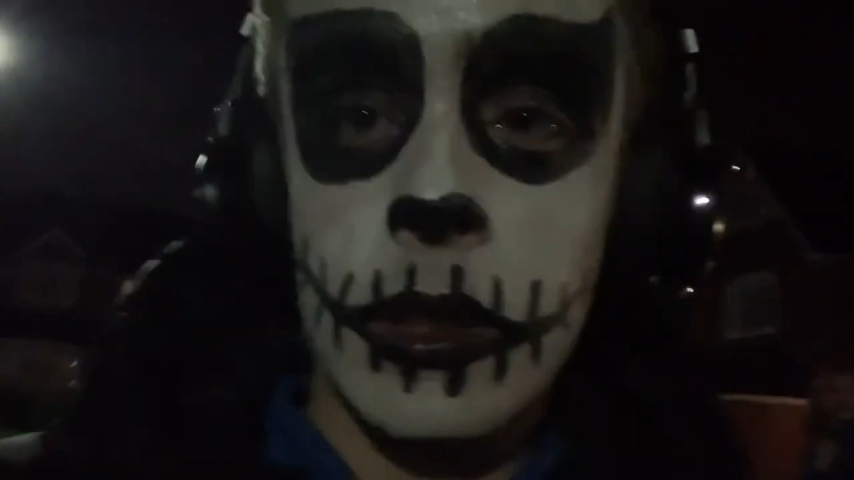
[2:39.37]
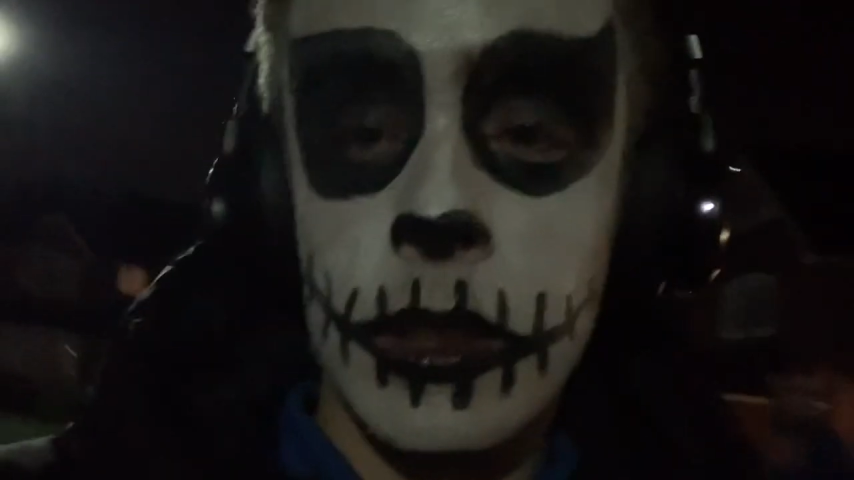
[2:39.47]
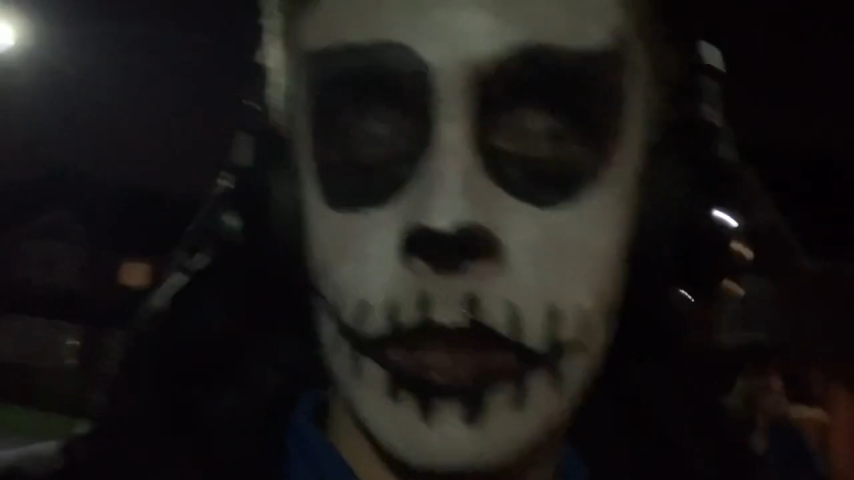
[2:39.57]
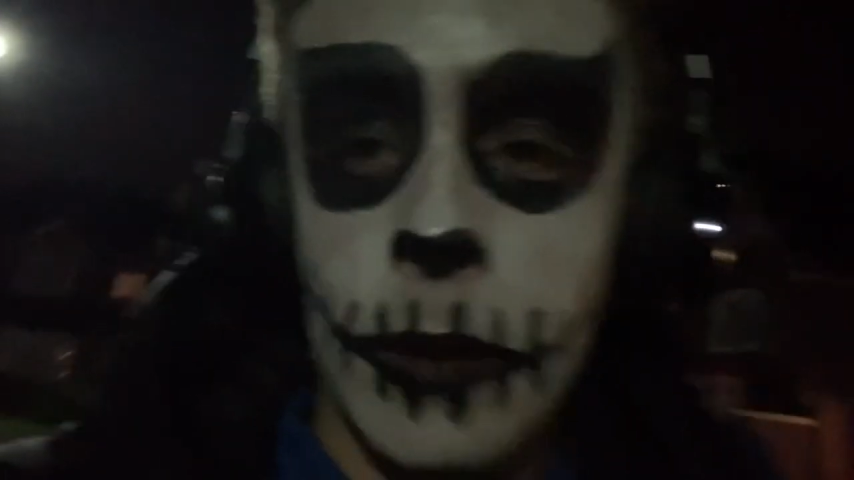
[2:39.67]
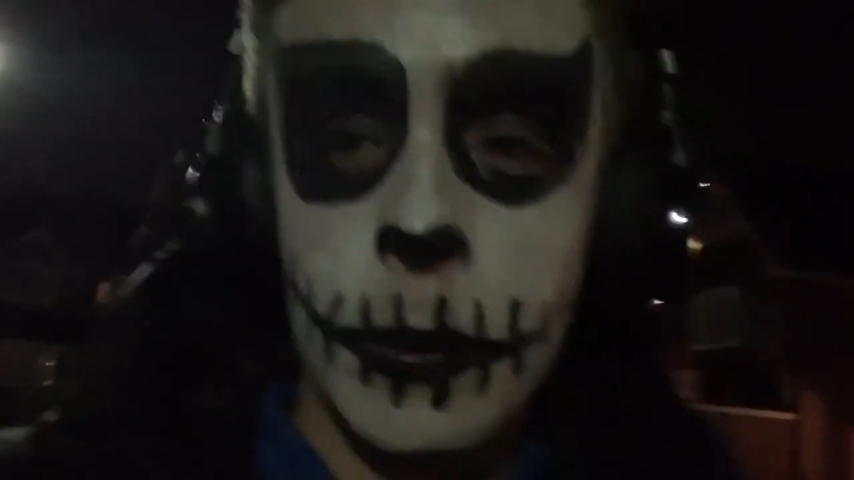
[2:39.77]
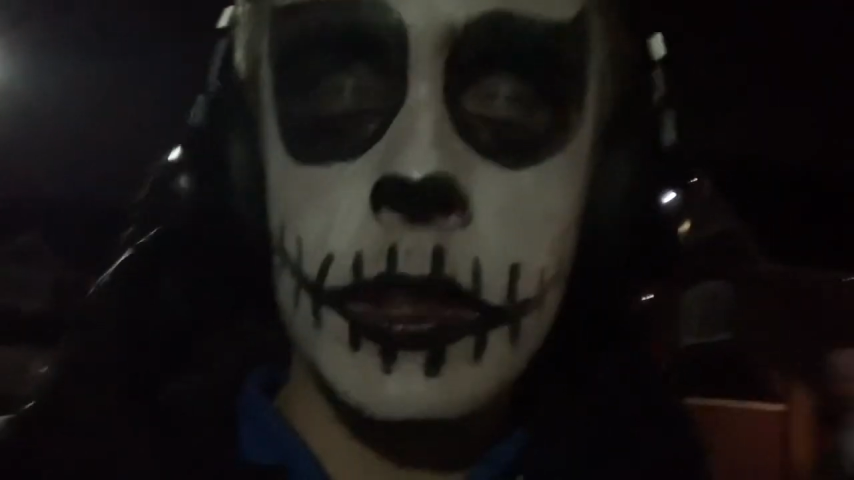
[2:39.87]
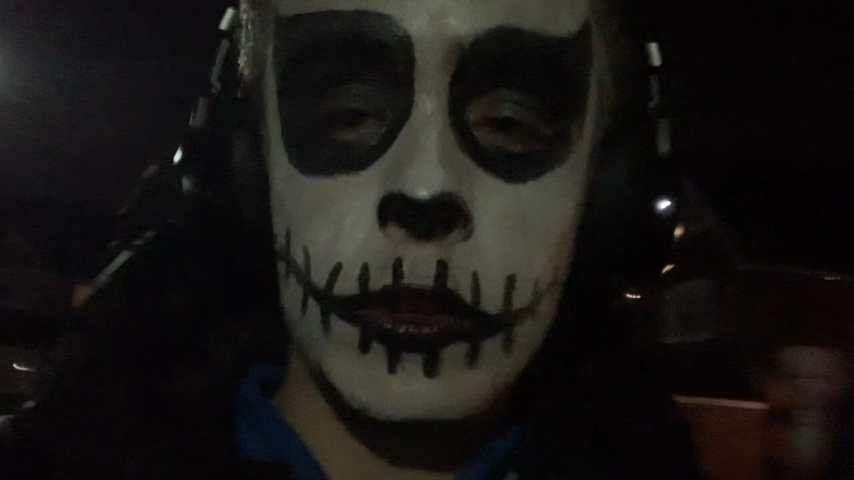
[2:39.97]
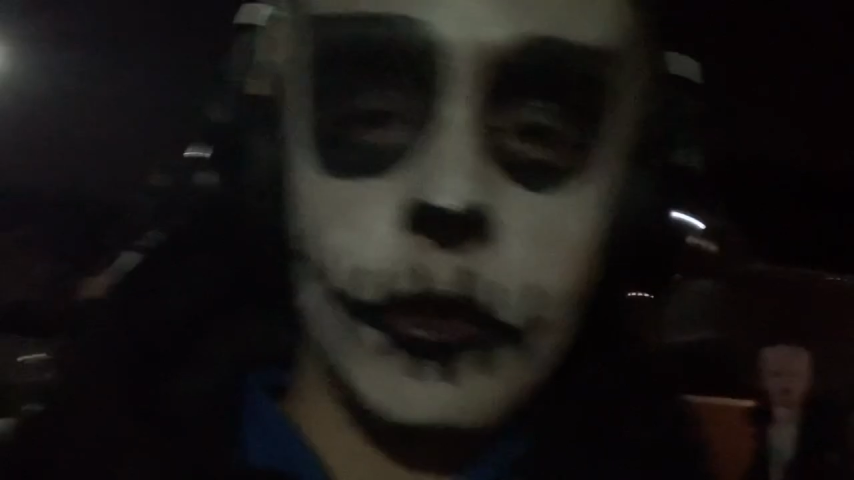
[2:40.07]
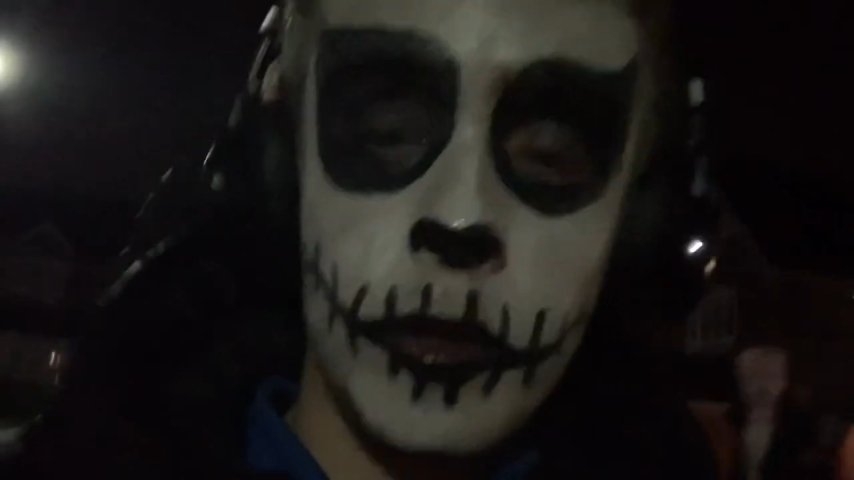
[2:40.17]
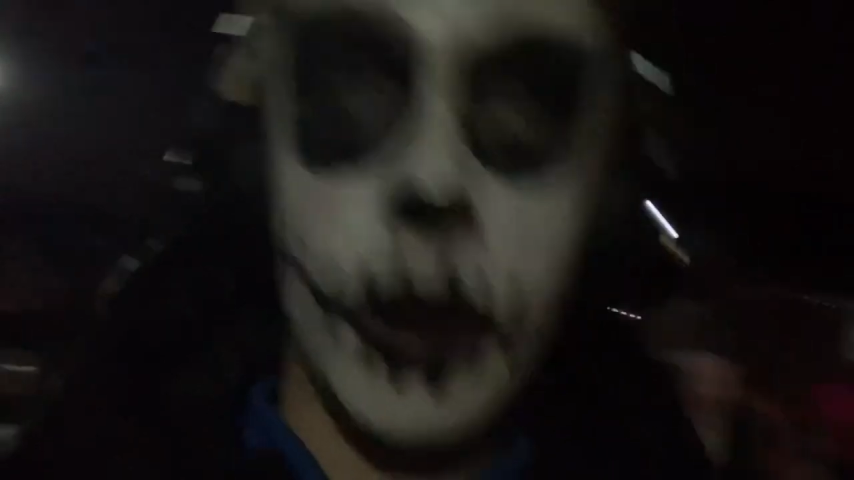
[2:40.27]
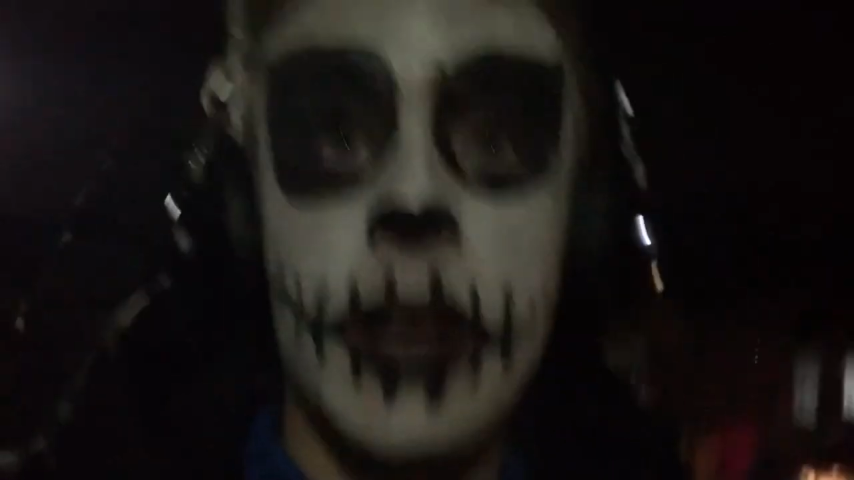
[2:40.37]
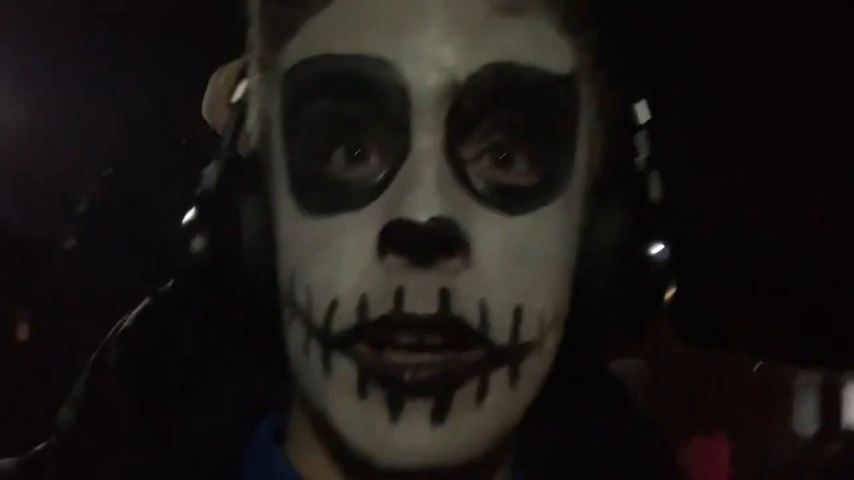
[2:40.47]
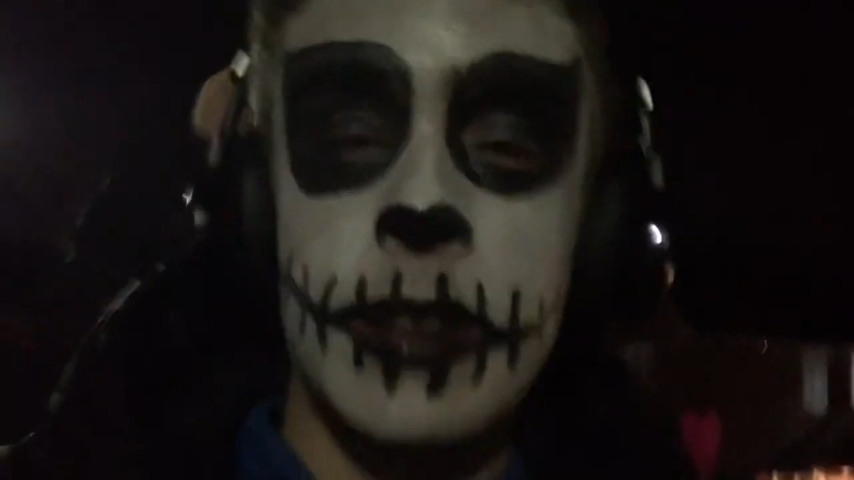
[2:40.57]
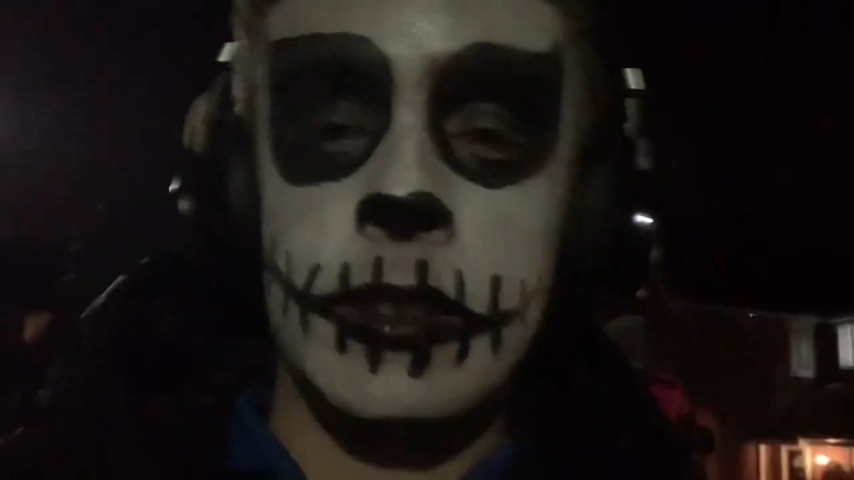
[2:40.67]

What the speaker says: yeah, we're gonna try a